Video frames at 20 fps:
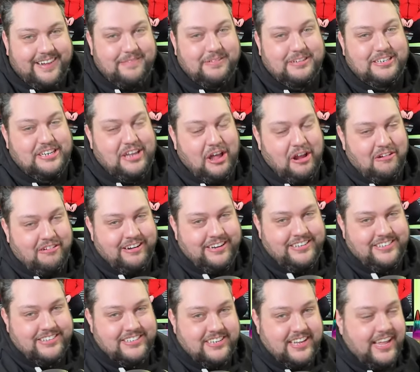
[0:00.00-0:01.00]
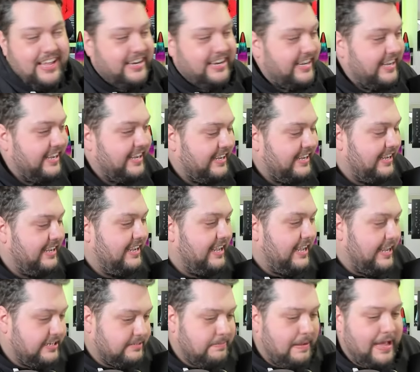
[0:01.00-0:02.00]
I'm stuttering just saying it.
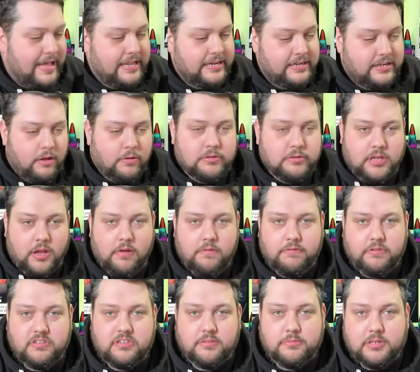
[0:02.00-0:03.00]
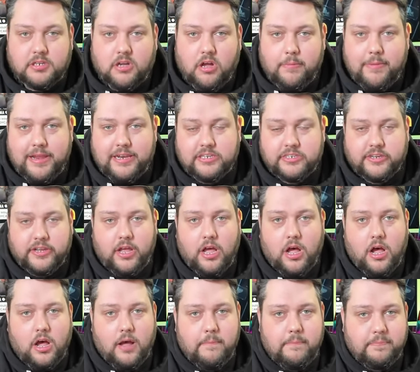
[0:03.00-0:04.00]
It's mad. I was going through some of the comments
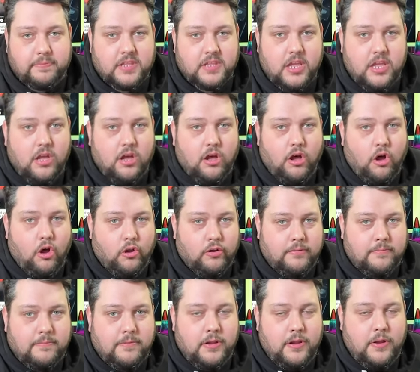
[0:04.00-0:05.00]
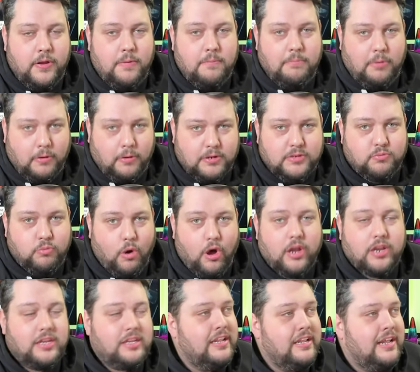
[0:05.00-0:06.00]
um, on box
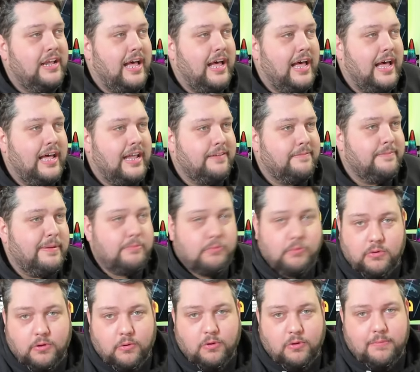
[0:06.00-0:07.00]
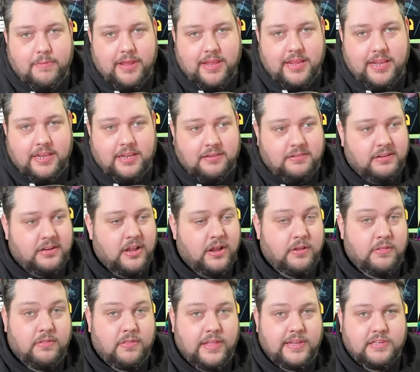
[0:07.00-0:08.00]
one, and people were calling me. You
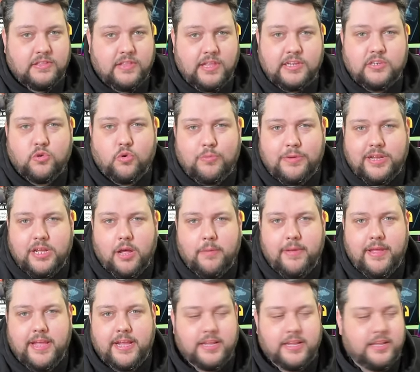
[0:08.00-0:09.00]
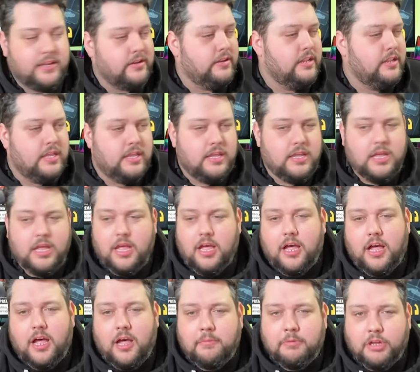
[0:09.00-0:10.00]
know, they, they saw me coming and
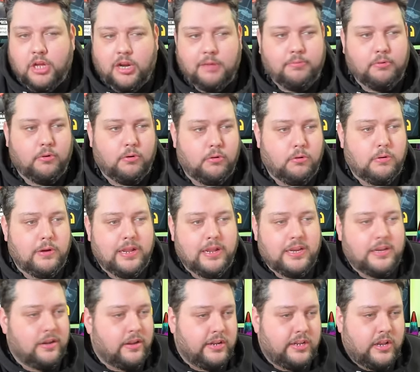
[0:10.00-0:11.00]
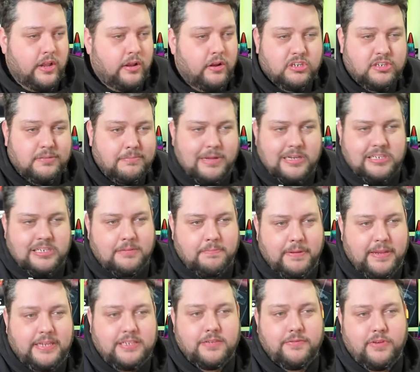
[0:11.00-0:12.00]
uh, I'm gullible and you know got some magic
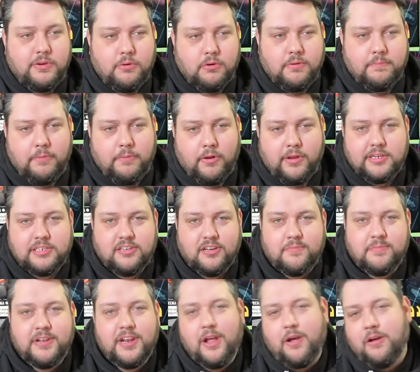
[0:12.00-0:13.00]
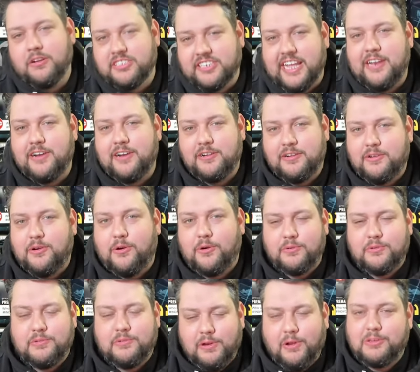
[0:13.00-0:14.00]
beans if you want to buy some. You know, I was getting
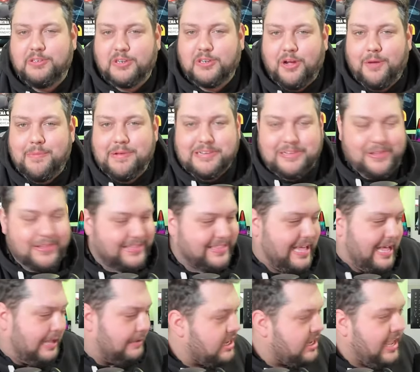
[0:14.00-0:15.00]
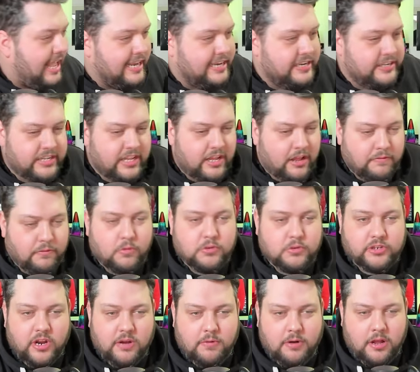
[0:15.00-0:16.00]
called lots of comments like that, and uh, I thought,
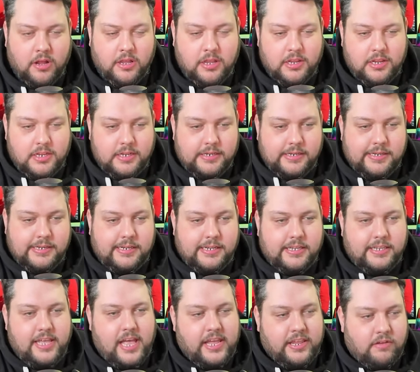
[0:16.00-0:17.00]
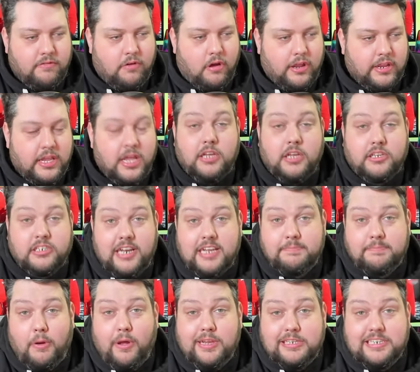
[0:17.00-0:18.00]
you know what? Yeah, you're right. So
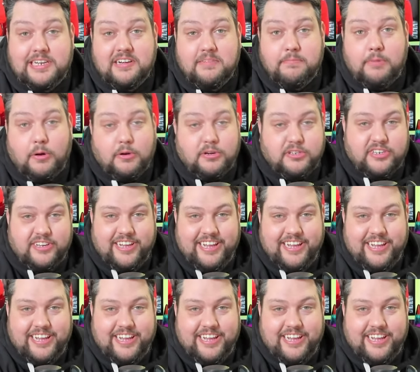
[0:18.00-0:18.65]
let's buy a second box.